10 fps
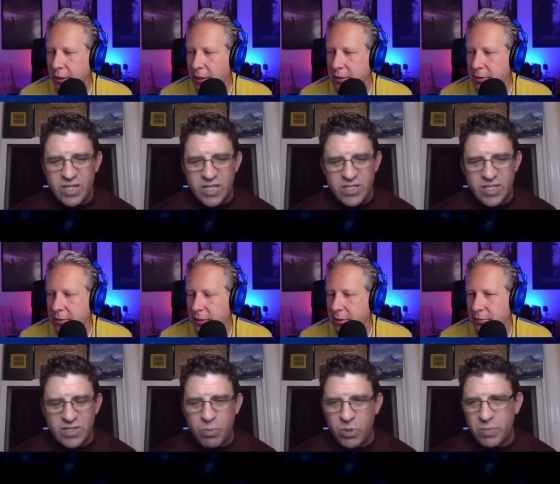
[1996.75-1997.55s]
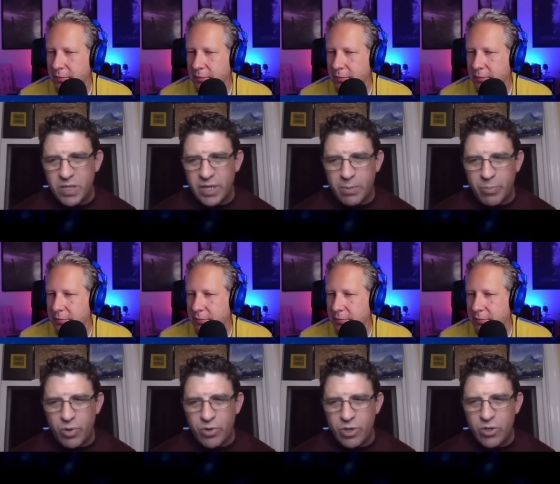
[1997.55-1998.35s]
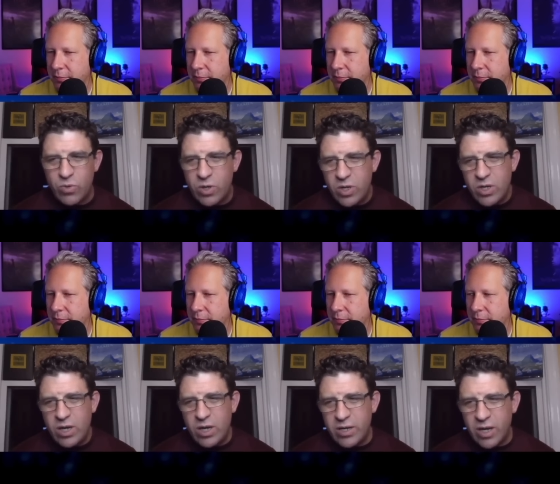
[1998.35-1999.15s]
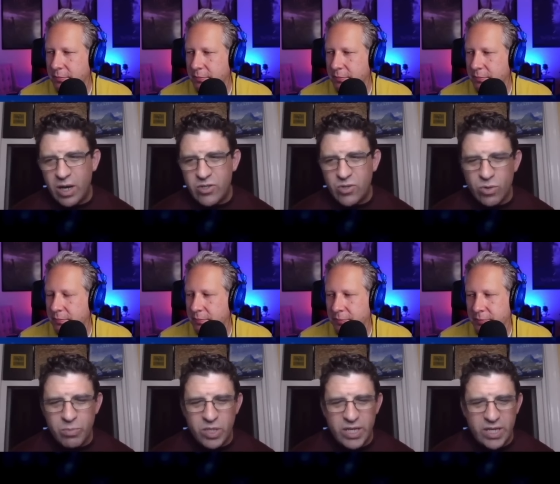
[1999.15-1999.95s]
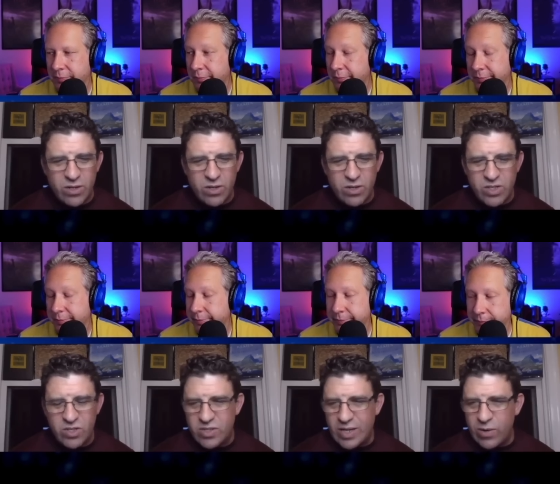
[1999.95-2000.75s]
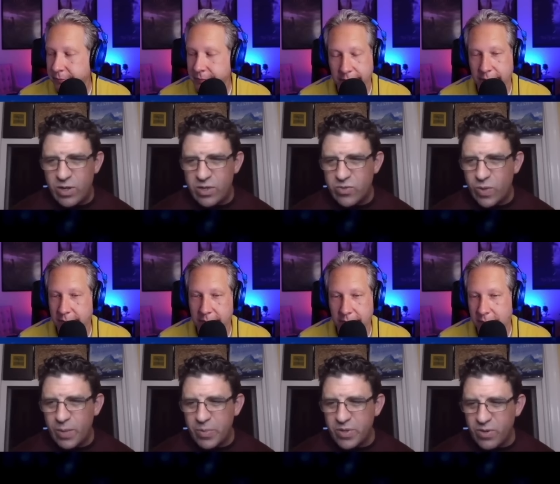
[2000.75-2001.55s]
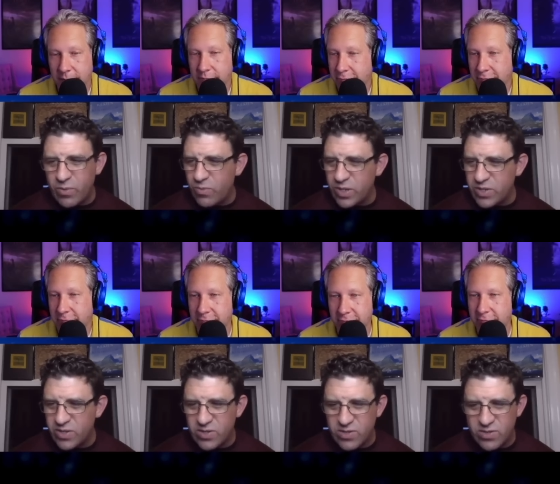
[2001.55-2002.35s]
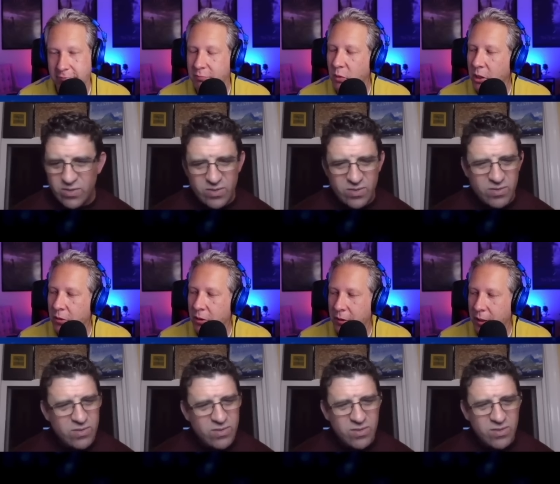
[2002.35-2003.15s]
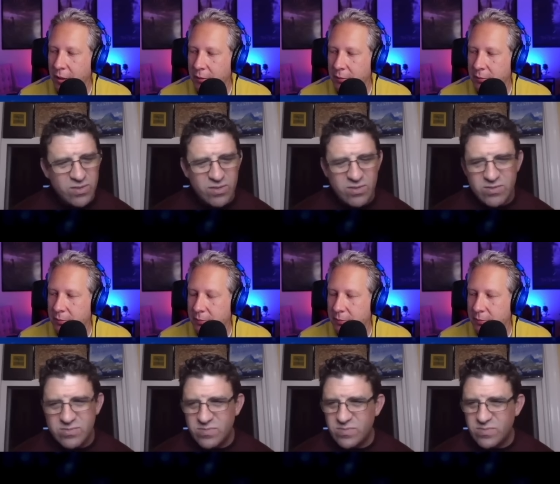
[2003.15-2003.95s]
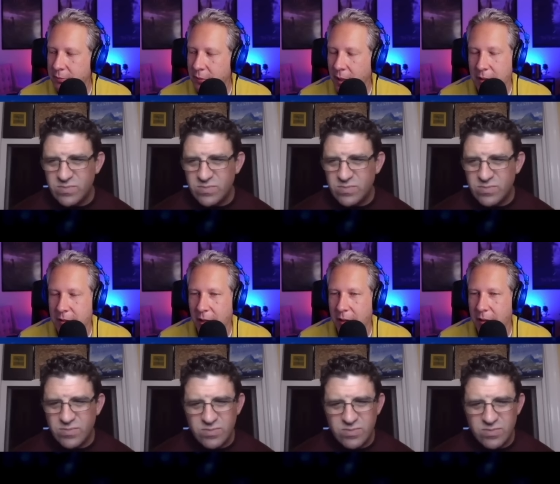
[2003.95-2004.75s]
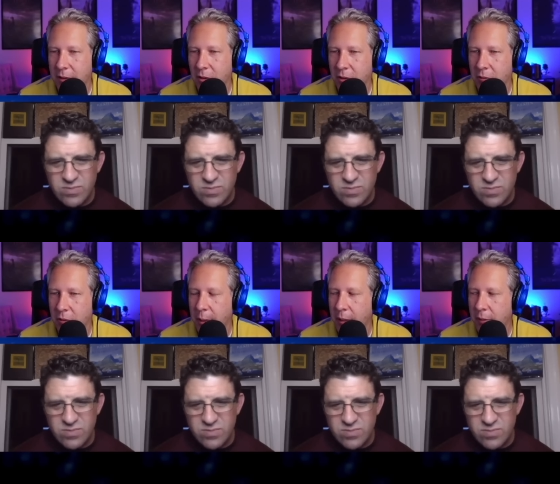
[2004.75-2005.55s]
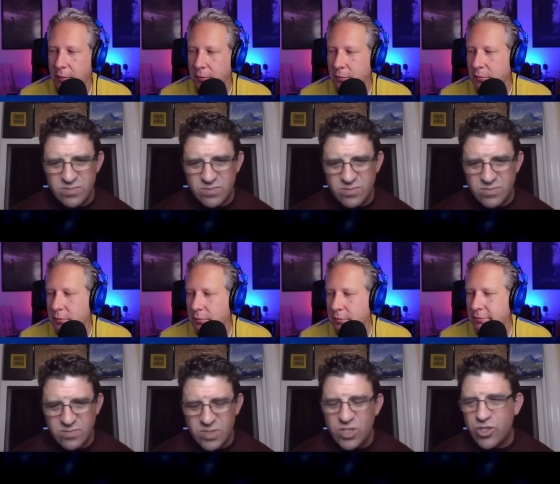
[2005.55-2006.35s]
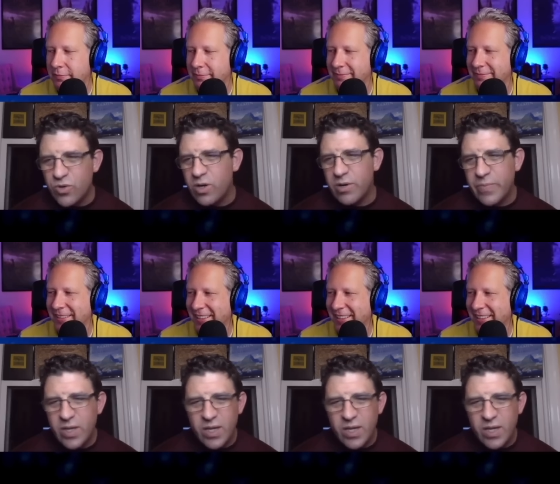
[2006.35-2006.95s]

Speaker 1: is, it, is this supposed to be like a proto uh, Nazgul blade, or is this Sauron's weapon, or what is this?
Speaker 2: We don't know yet. It's not anything Tolkien wrote about. Sure,